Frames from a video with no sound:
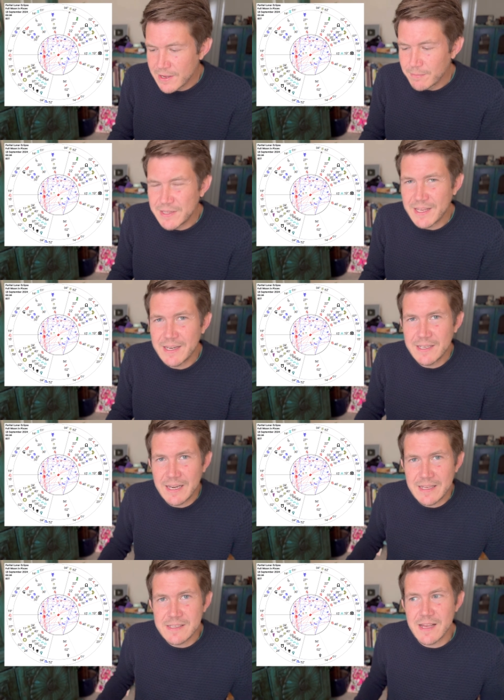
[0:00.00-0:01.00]
But then it
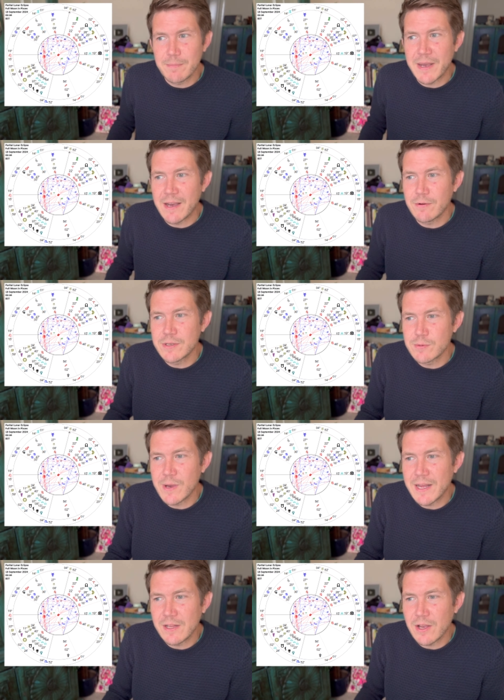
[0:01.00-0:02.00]
lends that power as
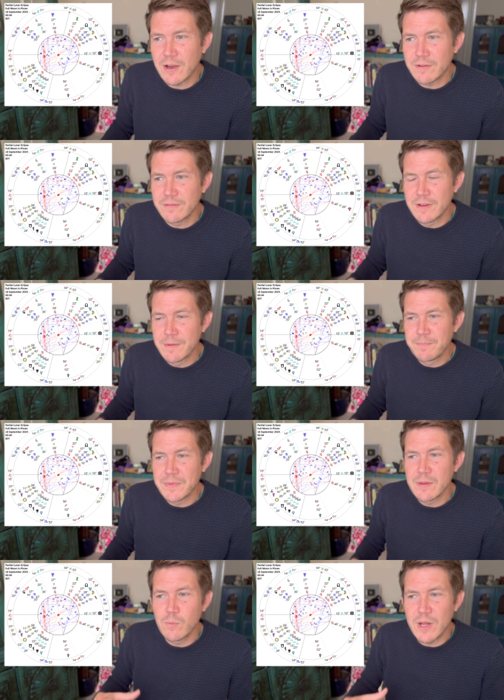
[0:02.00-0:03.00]
well of
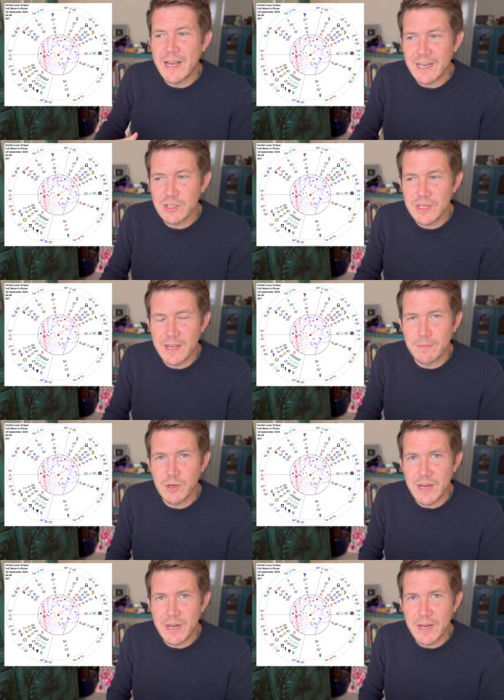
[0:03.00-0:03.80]
well, actually, I'm going